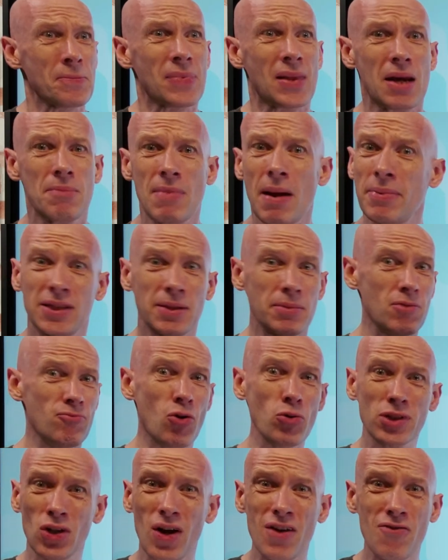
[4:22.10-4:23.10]
Maybe some of the
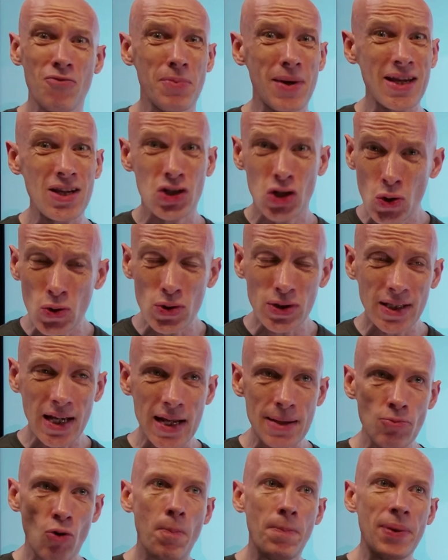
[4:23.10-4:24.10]
rules are not even being used
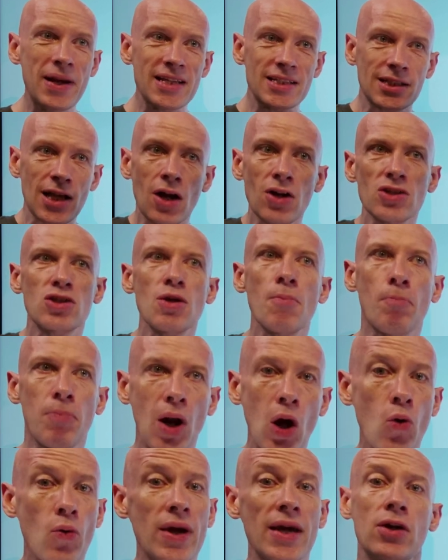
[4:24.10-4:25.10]
anymore, but it starts to
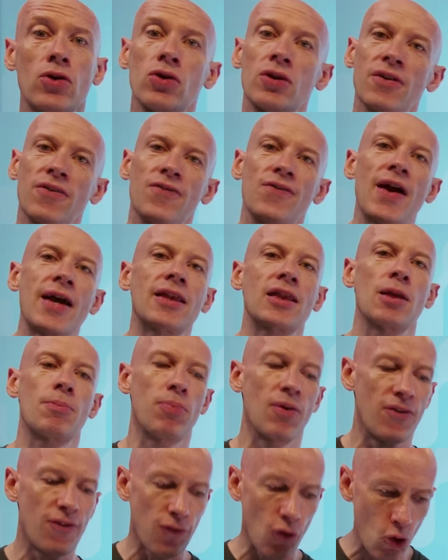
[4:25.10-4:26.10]
bloat. It could affect the
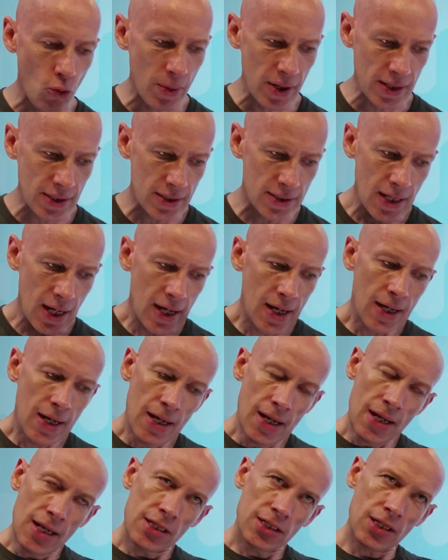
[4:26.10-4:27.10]
performance.
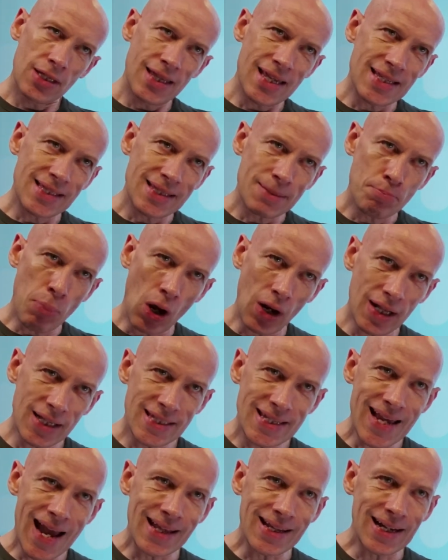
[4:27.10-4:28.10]
So this
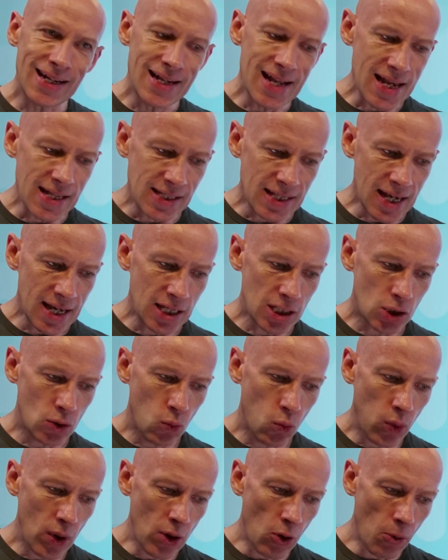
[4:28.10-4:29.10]
policy analytics
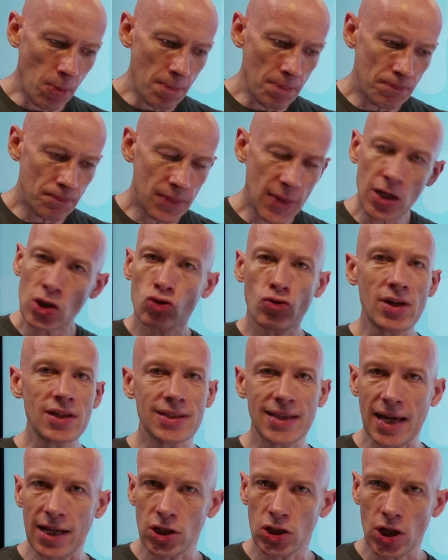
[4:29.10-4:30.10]
will address
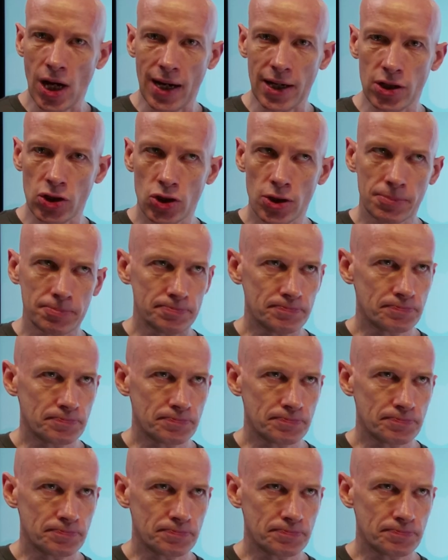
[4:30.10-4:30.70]
that challenge.